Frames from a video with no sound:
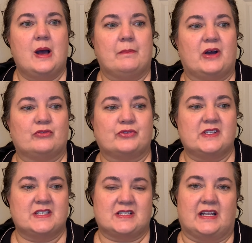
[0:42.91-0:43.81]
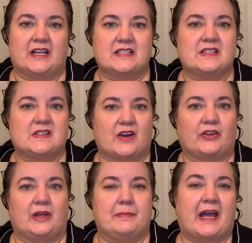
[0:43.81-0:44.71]
But frizz isn't
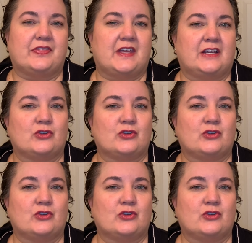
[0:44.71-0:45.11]
necessarily a bad thing,